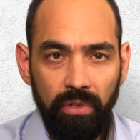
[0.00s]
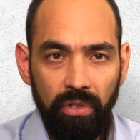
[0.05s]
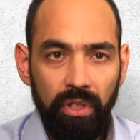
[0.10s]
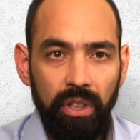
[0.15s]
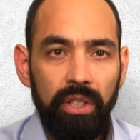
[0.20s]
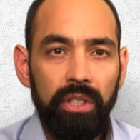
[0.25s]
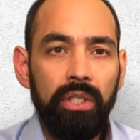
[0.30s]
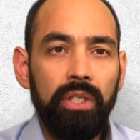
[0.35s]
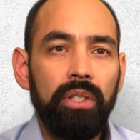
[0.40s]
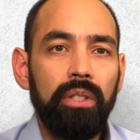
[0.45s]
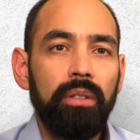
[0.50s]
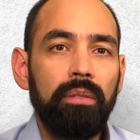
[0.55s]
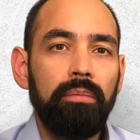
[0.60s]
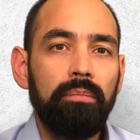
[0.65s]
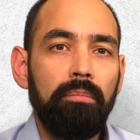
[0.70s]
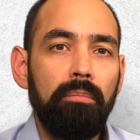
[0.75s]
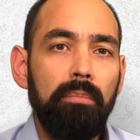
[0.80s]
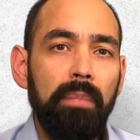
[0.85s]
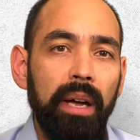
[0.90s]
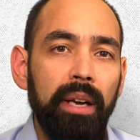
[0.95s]
This
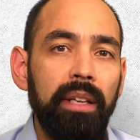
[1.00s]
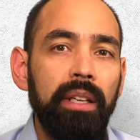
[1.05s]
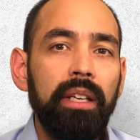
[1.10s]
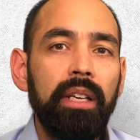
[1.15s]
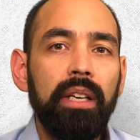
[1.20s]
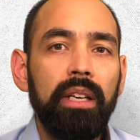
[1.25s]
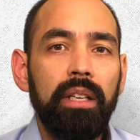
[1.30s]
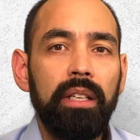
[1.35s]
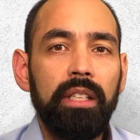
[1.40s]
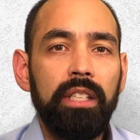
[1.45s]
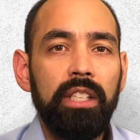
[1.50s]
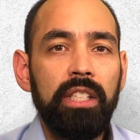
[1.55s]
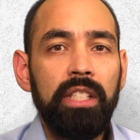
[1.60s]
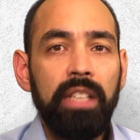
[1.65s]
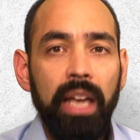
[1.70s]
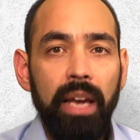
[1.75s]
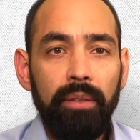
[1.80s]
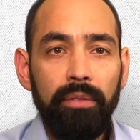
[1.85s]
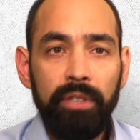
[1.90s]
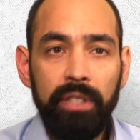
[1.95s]
money is
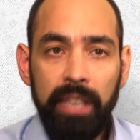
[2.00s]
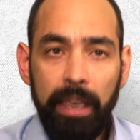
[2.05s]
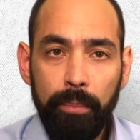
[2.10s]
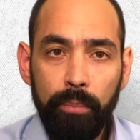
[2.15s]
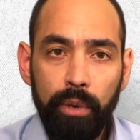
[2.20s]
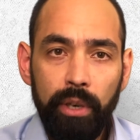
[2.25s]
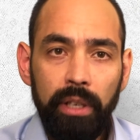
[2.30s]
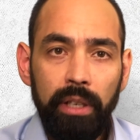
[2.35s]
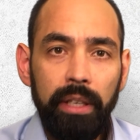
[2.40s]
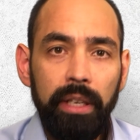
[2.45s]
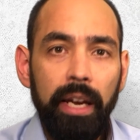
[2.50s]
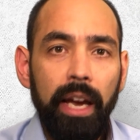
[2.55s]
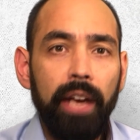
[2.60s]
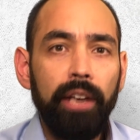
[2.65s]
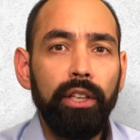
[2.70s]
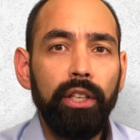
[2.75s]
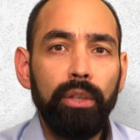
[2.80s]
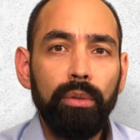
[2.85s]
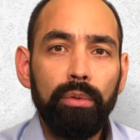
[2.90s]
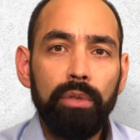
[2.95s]
saved separately
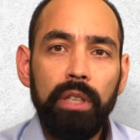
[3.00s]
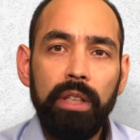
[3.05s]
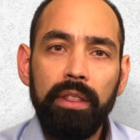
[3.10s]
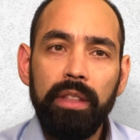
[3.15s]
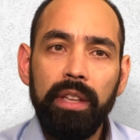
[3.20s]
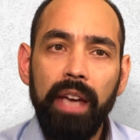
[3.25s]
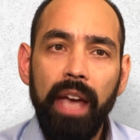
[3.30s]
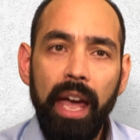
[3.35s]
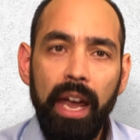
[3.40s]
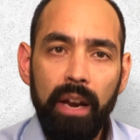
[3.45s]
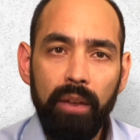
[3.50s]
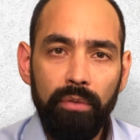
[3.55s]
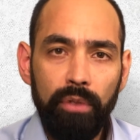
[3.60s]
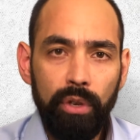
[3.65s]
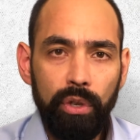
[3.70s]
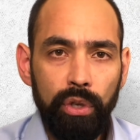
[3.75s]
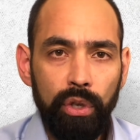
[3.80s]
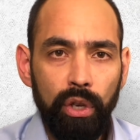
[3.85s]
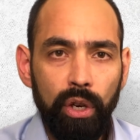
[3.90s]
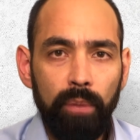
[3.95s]
and used at the end of the
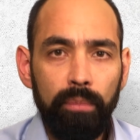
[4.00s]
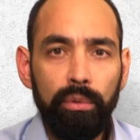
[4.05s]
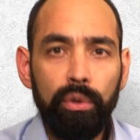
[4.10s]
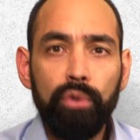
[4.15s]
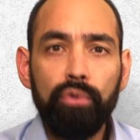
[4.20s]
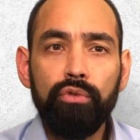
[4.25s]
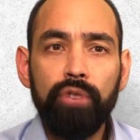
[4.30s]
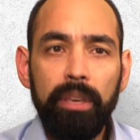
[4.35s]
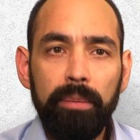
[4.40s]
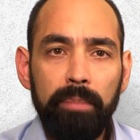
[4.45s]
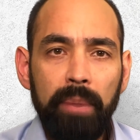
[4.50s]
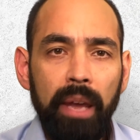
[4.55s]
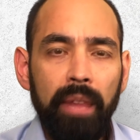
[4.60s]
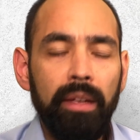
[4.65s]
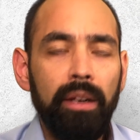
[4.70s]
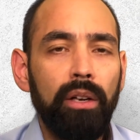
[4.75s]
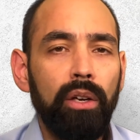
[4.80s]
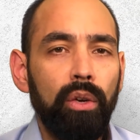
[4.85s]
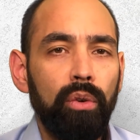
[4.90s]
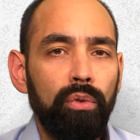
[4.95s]
term to repay the
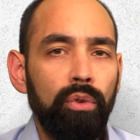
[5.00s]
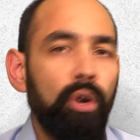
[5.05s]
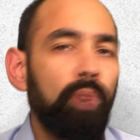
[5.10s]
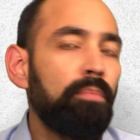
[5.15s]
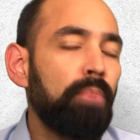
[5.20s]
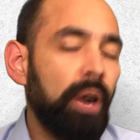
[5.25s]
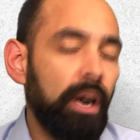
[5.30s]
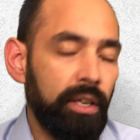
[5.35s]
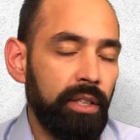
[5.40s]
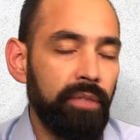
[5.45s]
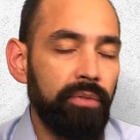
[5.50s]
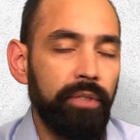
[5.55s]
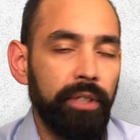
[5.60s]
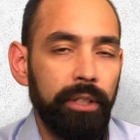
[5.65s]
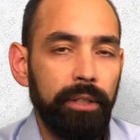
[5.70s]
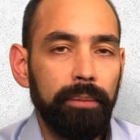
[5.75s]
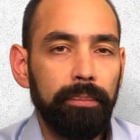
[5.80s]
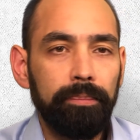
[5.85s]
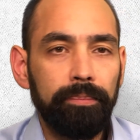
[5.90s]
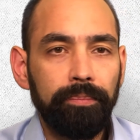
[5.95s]
loan or parts of
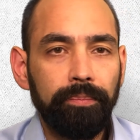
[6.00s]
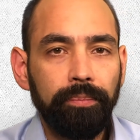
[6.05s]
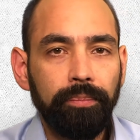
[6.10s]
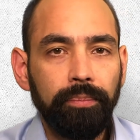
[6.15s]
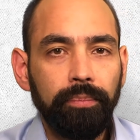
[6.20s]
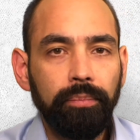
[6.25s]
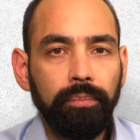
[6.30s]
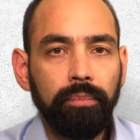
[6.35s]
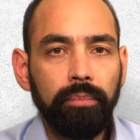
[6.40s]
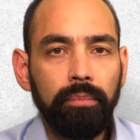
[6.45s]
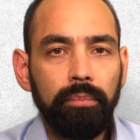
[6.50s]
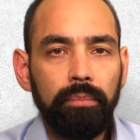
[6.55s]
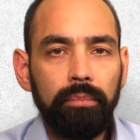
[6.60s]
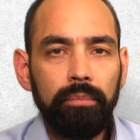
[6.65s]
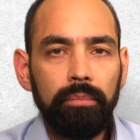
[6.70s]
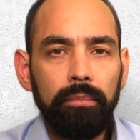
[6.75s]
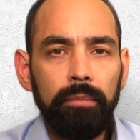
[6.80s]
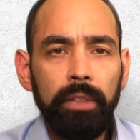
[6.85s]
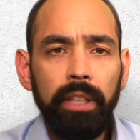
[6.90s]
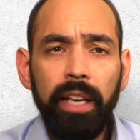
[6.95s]
it.
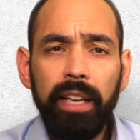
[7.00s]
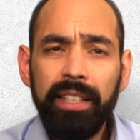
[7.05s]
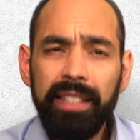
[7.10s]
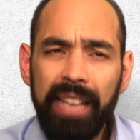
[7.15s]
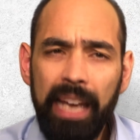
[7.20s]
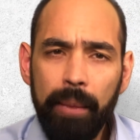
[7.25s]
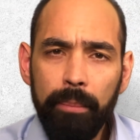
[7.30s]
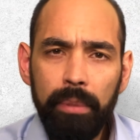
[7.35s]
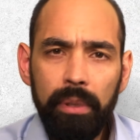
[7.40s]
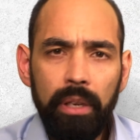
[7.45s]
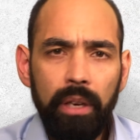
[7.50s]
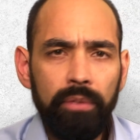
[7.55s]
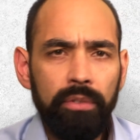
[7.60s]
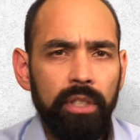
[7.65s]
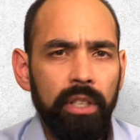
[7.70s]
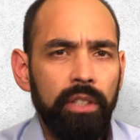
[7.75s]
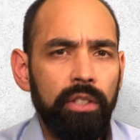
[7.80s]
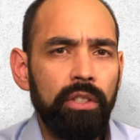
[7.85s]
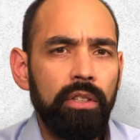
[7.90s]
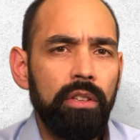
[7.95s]
Examples of
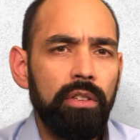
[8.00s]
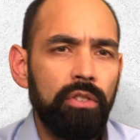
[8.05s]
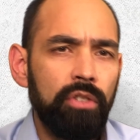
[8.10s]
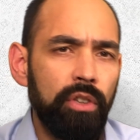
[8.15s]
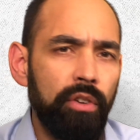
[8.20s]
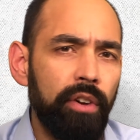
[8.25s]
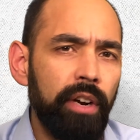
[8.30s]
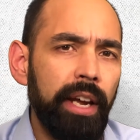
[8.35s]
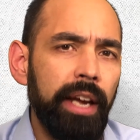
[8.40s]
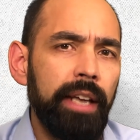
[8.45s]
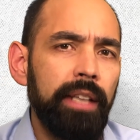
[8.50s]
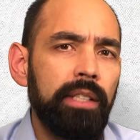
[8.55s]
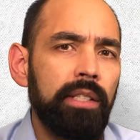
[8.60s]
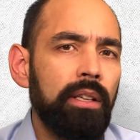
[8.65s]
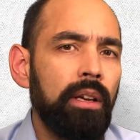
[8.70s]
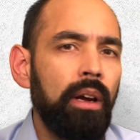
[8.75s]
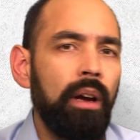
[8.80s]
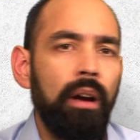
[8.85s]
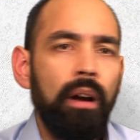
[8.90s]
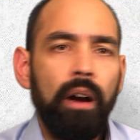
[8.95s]
such surrogates
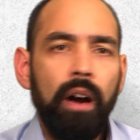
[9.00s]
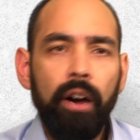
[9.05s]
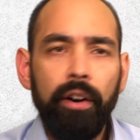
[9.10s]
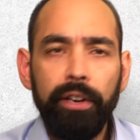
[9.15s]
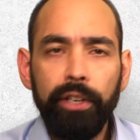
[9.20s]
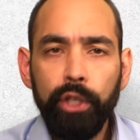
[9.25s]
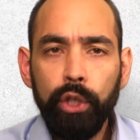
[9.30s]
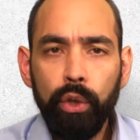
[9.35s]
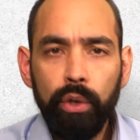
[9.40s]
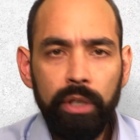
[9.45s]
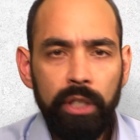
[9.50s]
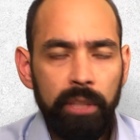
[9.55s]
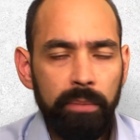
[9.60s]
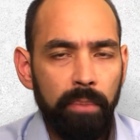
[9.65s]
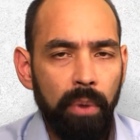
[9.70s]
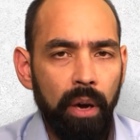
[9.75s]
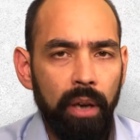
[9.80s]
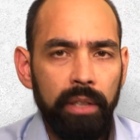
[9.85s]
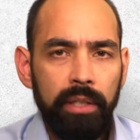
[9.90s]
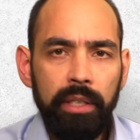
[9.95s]
are insurance
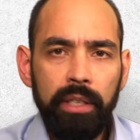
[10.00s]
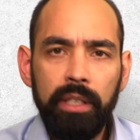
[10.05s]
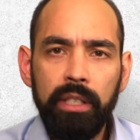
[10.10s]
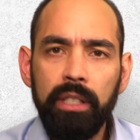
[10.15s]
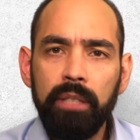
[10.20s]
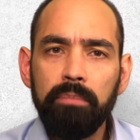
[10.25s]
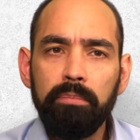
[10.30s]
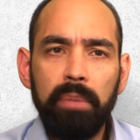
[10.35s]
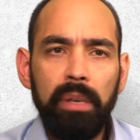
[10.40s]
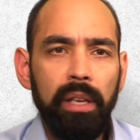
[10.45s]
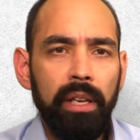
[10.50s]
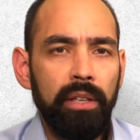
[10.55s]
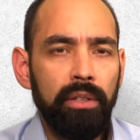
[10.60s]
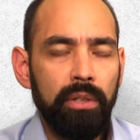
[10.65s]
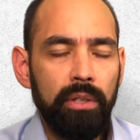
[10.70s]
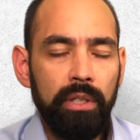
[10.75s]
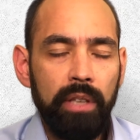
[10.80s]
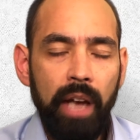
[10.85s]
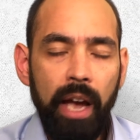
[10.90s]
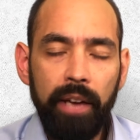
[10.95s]
policies, building
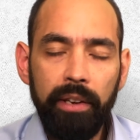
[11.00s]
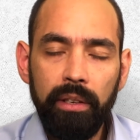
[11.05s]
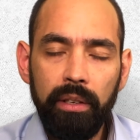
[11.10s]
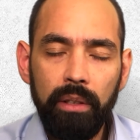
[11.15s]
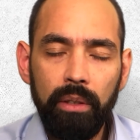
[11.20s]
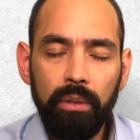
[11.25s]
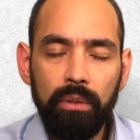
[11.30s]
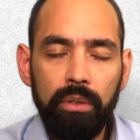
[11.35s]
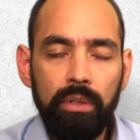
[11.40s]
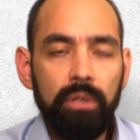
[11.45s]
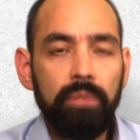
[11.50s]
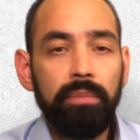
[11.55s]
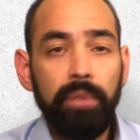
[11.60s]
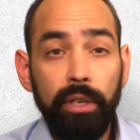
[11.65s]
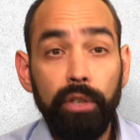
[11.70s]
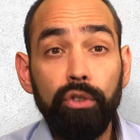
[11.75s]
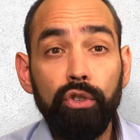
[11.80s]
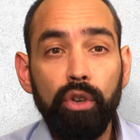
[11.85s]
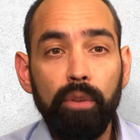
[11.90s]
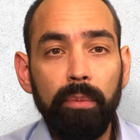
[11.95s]
society loans,
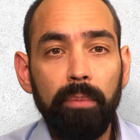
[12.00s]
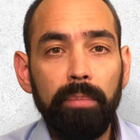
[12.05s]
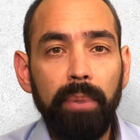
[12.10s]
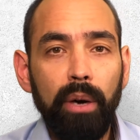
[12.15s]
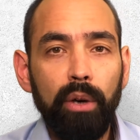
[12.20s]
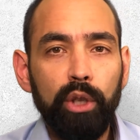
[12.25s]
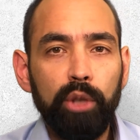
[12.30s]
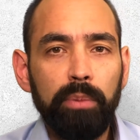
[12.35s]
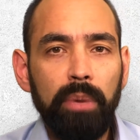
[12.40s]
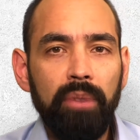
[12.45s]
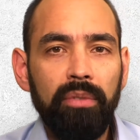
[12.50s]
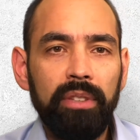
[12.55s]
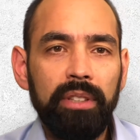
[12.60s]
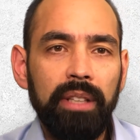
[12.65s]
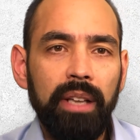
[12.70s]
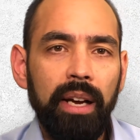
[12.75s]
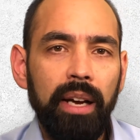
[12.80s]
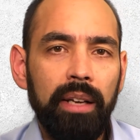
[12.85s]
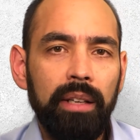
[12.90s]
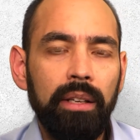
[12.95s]
in German
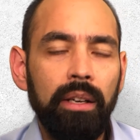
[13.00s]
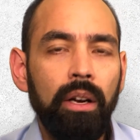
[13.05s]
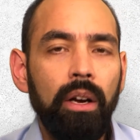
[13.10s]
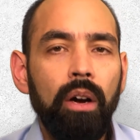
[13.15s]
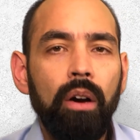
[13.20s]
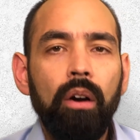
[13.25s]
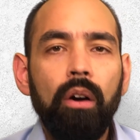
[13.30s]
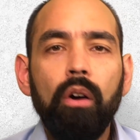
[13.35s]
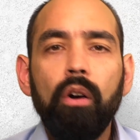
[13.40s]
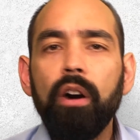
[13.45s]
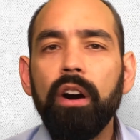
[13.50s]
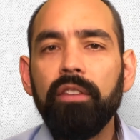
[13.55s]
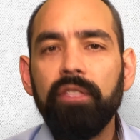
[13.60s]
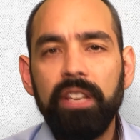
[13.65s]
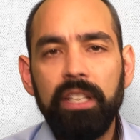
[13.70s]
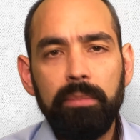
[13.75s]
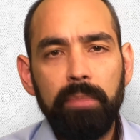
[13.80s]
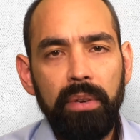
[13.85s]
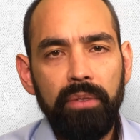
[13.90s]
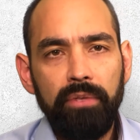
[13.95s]
Bausparvertrag, or
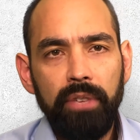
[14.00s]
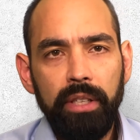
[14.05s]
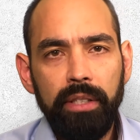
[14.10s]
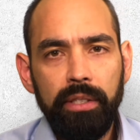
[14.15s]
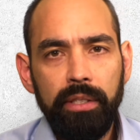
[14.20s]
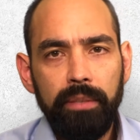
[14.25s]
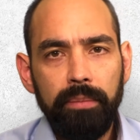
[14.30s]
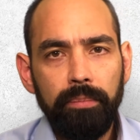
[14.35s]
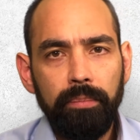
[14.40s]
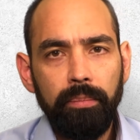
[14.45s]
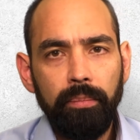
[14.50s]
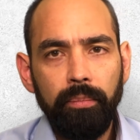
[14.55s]
investment funds.